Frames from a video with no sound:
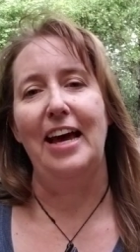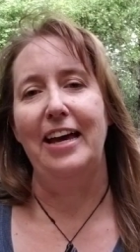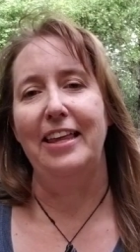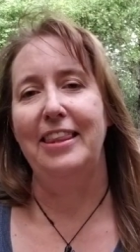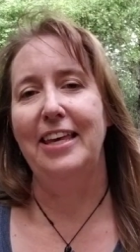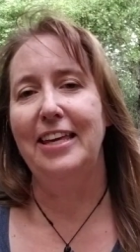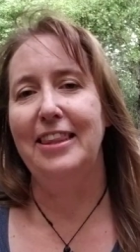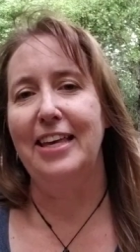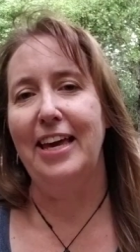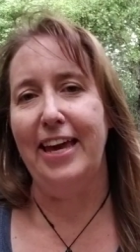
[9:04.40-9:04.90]
I
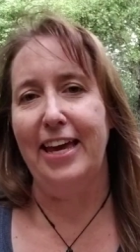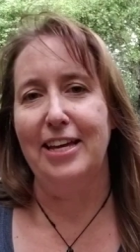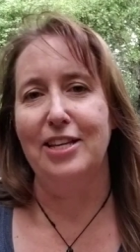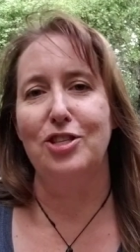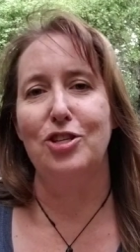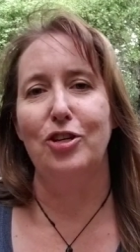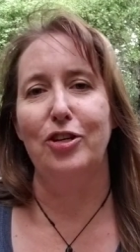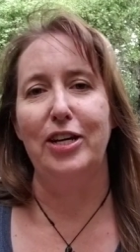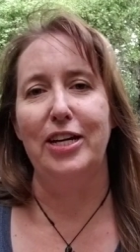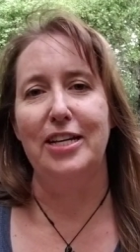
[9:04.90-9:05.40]
think the
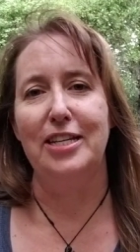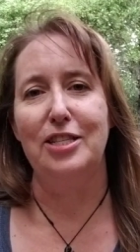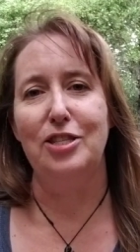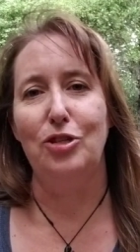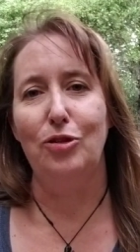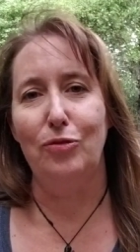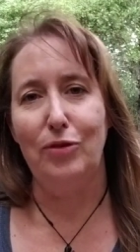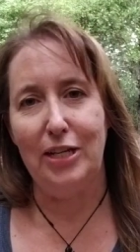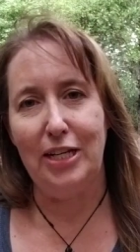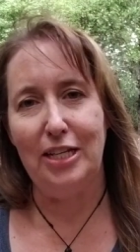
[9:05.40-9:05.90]
answer
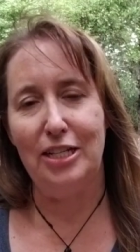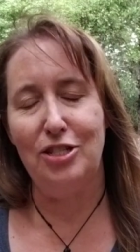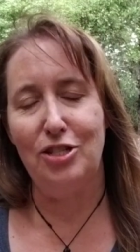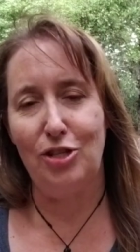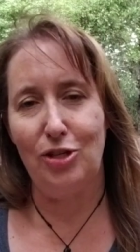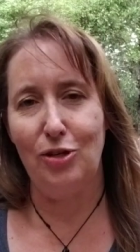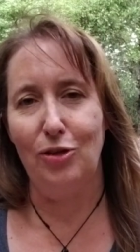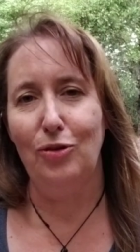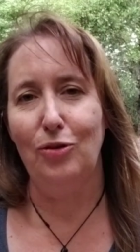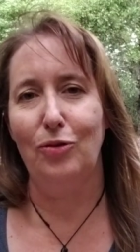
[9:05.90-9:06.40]
is you need
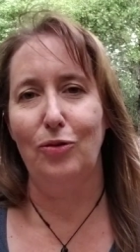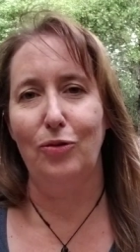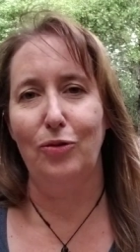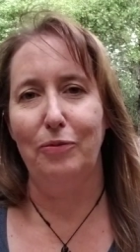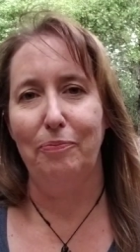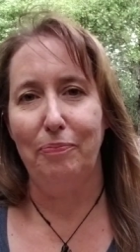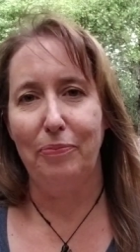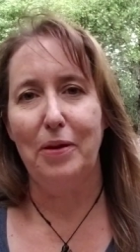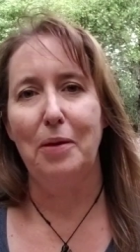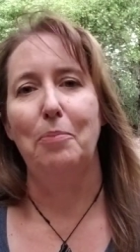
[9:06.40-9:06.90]
to
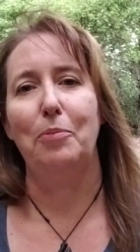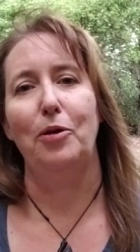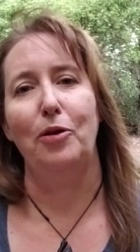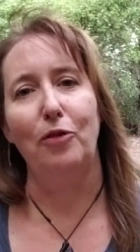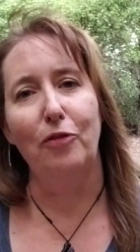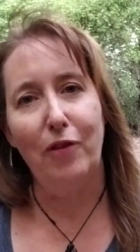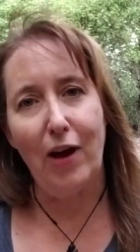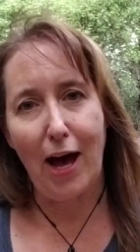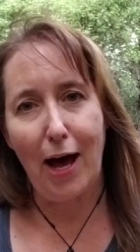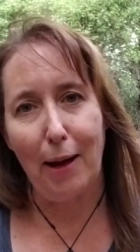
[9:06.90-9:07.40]

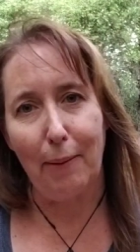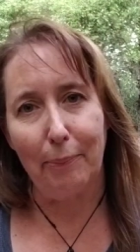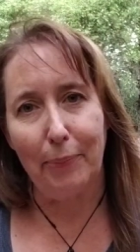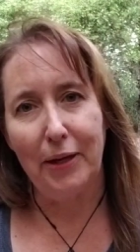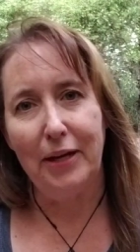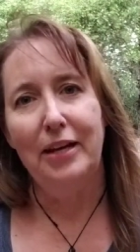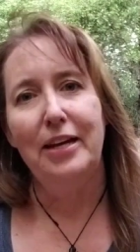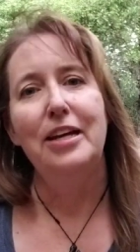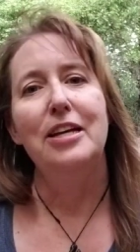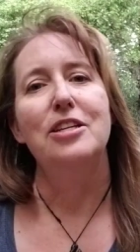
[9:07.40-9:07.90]
move up.
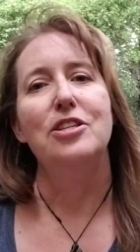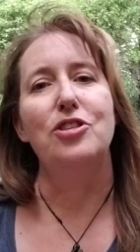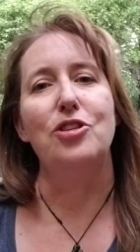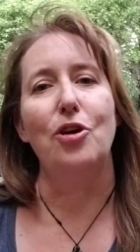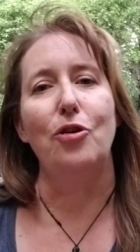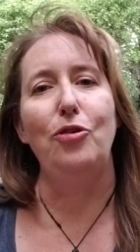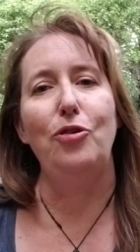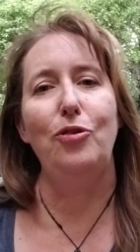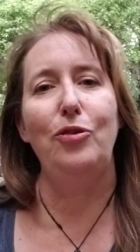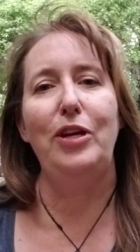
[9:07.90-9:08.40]

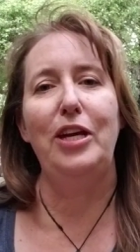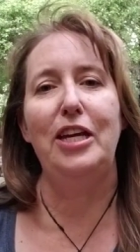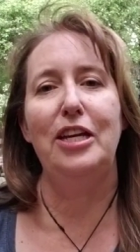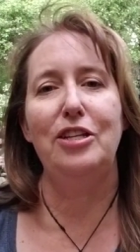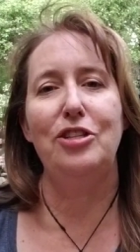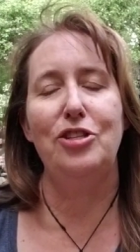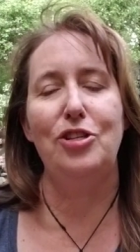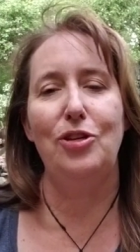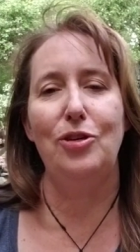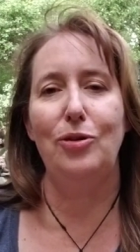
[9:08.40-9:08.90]
So you
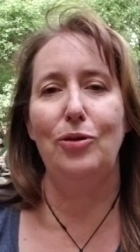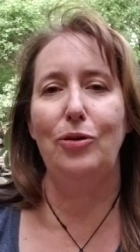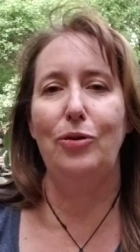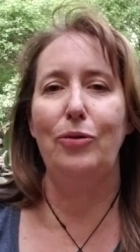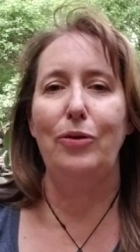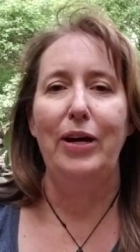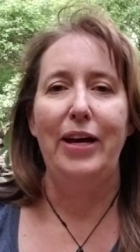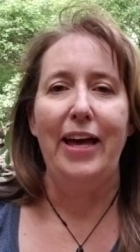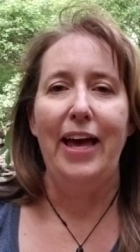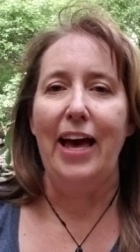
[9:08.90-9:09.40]
need
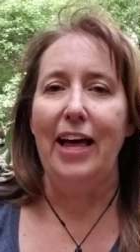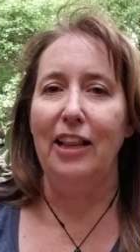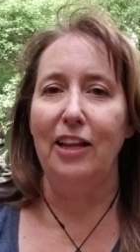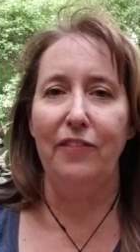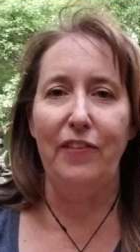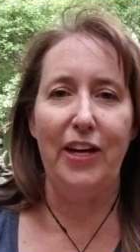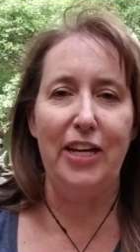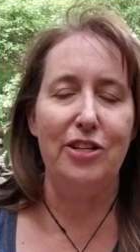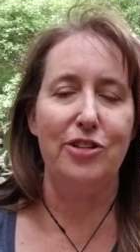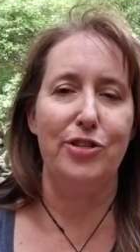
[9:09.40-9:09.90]
to
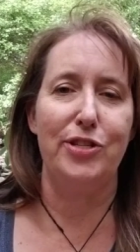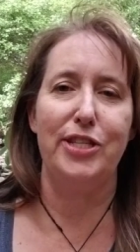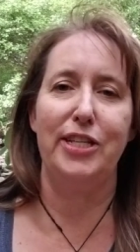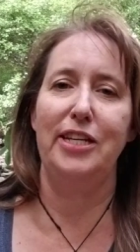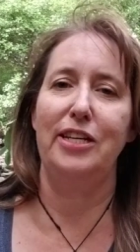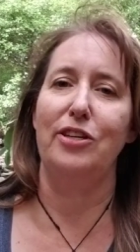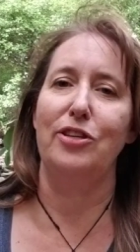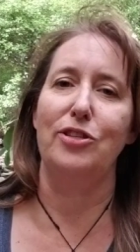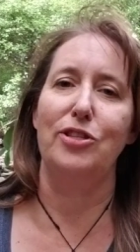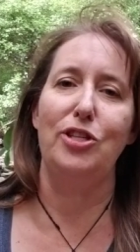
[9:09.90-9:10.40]
elevate your
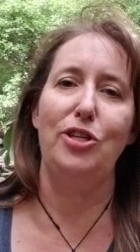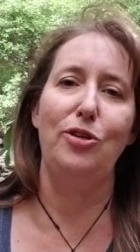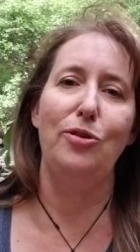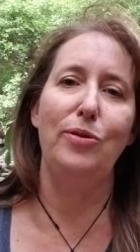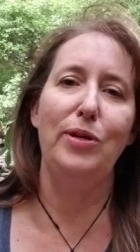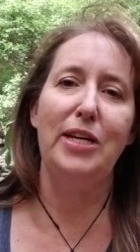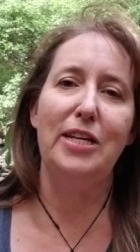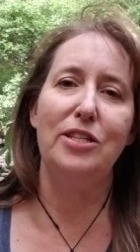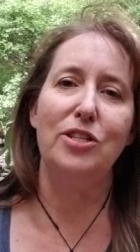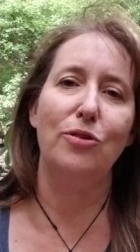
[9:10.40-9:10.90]
skills. You
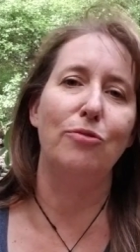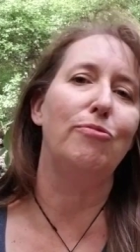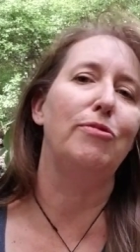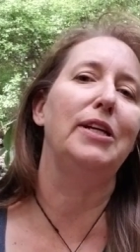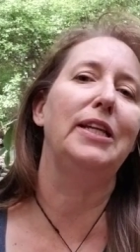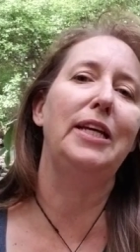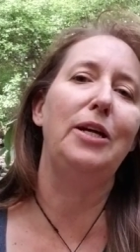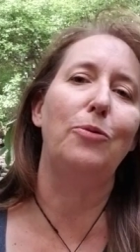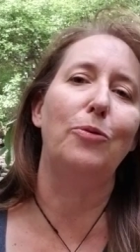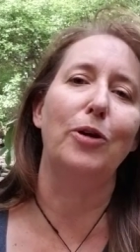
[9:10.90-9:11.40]
need to
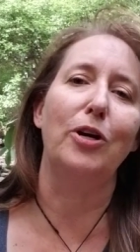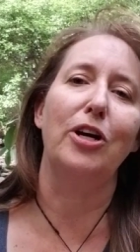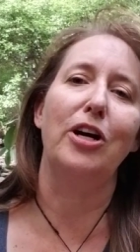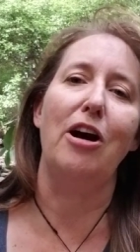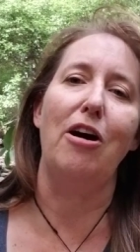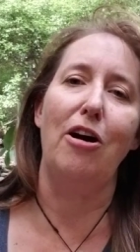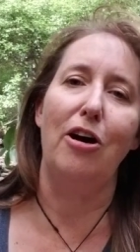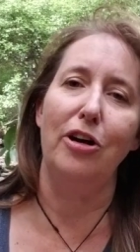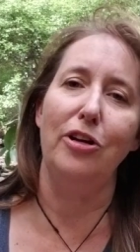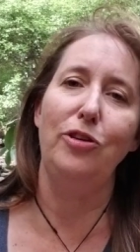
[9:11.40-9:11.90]
really work
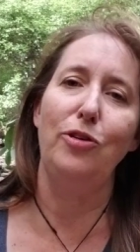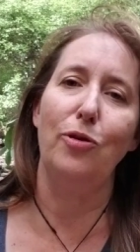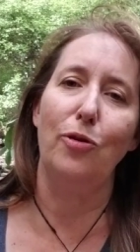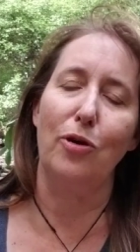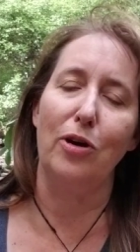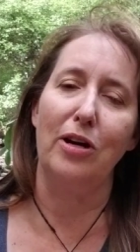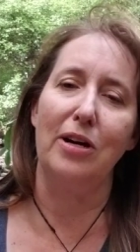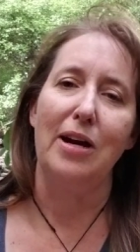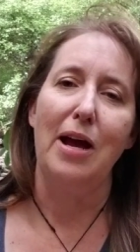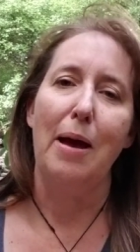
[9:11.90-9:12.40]
on
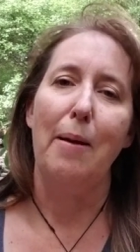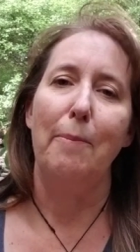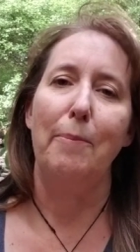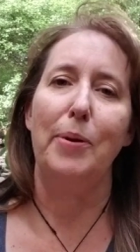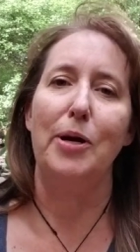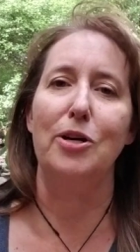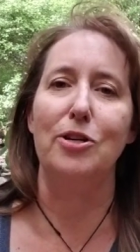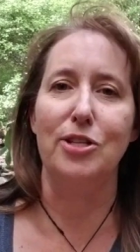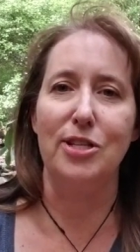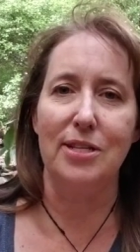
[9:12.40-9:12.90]
your
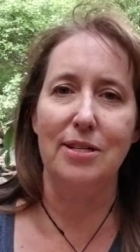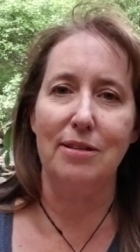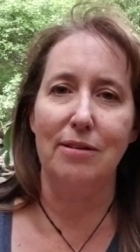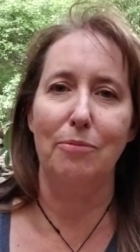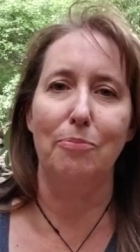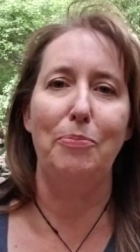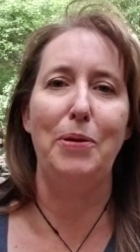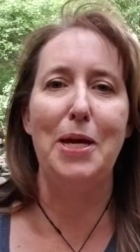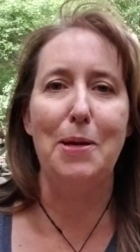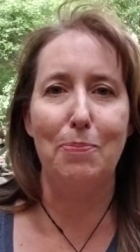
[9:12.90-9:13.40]

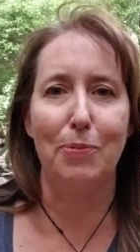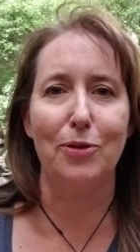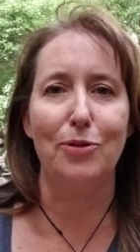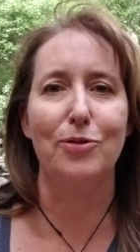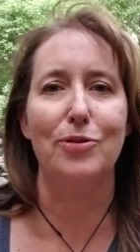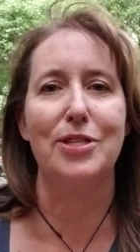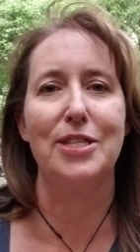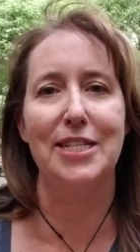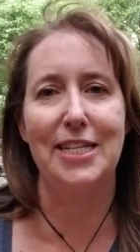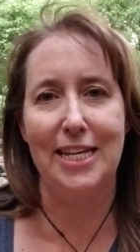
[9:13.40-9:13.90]
personal
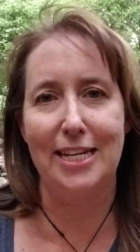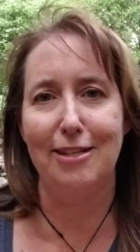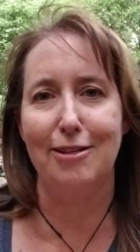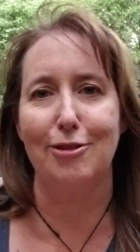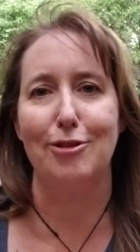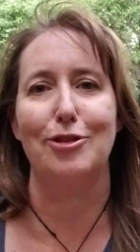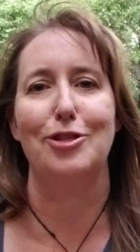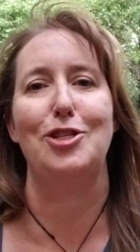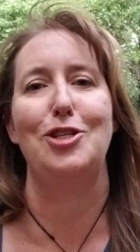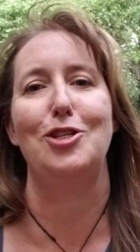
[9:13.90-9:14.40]
people
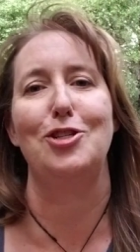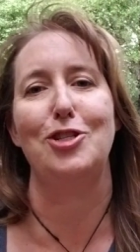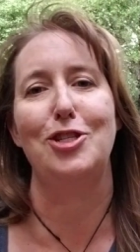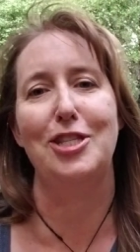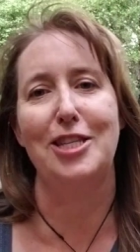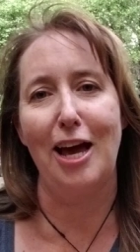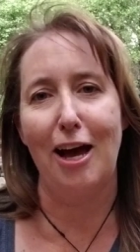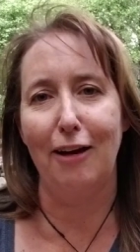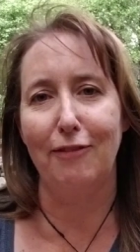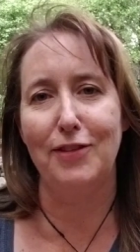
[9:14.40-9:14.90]
skills, your
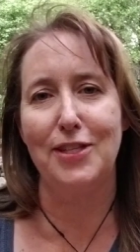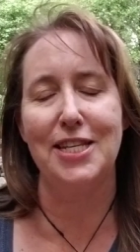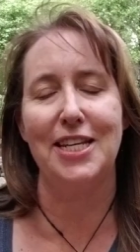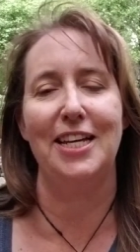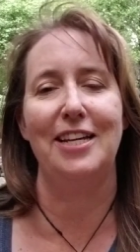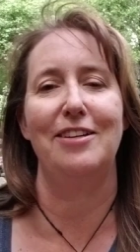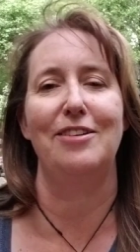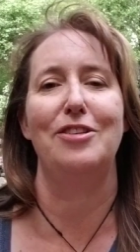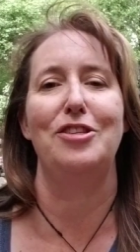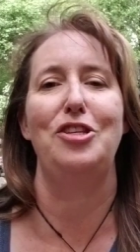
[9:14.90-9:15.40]
soft
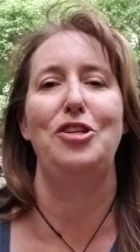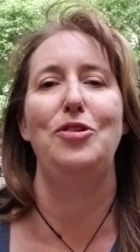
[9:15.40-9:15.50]
skills.